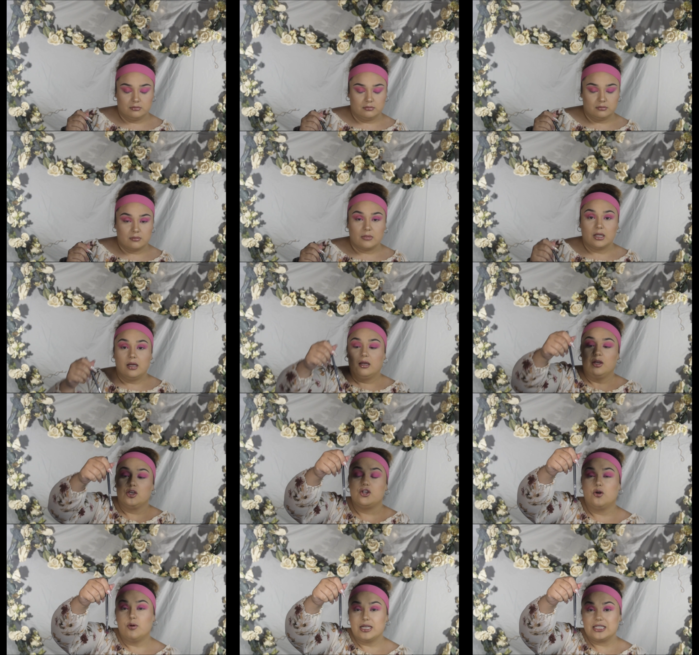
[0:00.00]
Go ahead
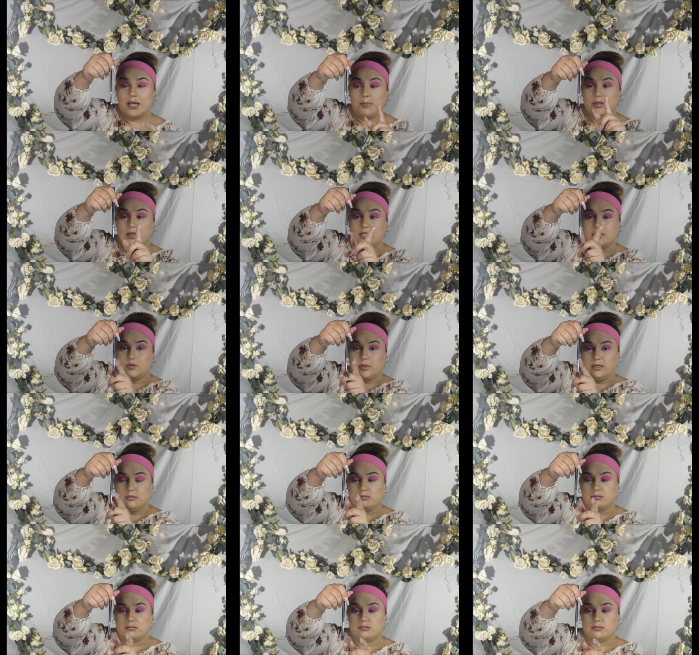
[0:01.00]
and put it
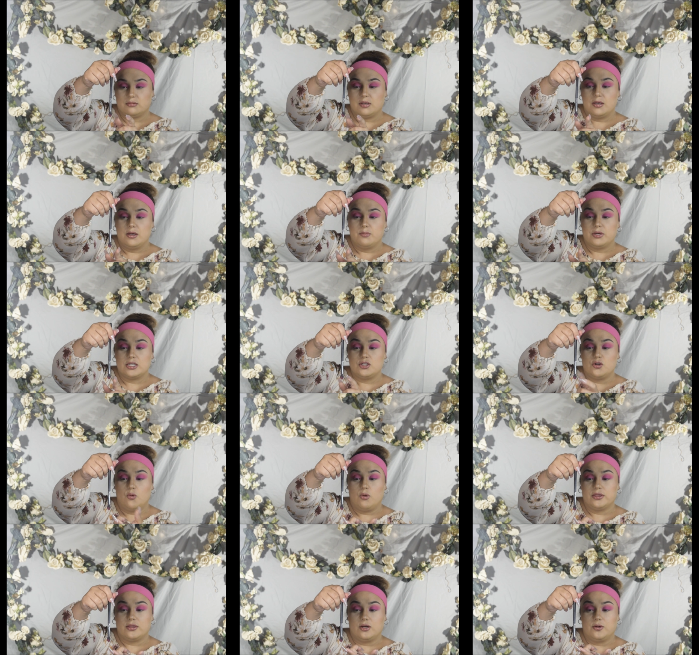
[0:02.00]
upright and
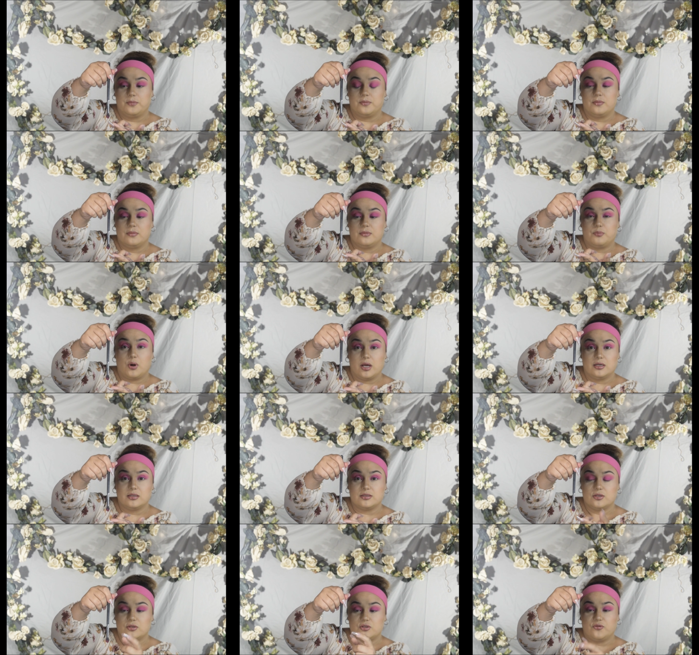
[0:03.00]
start tapping it,
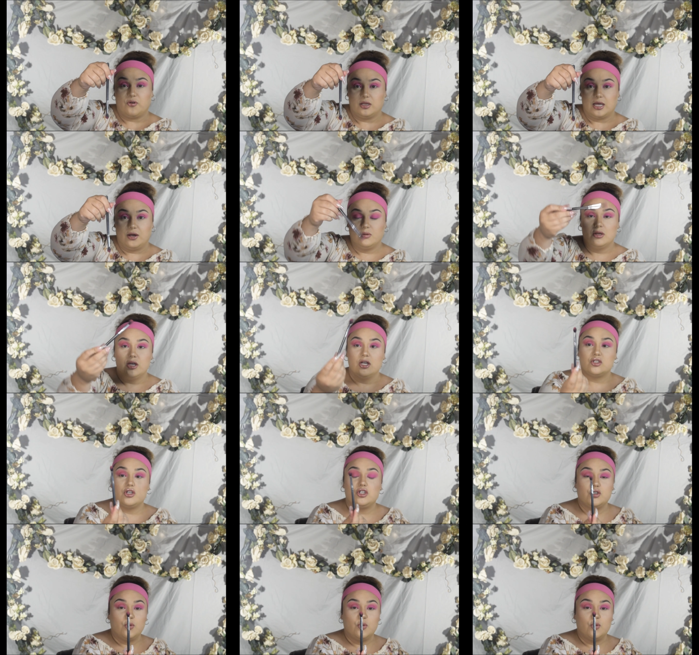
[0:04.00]
just so then like that the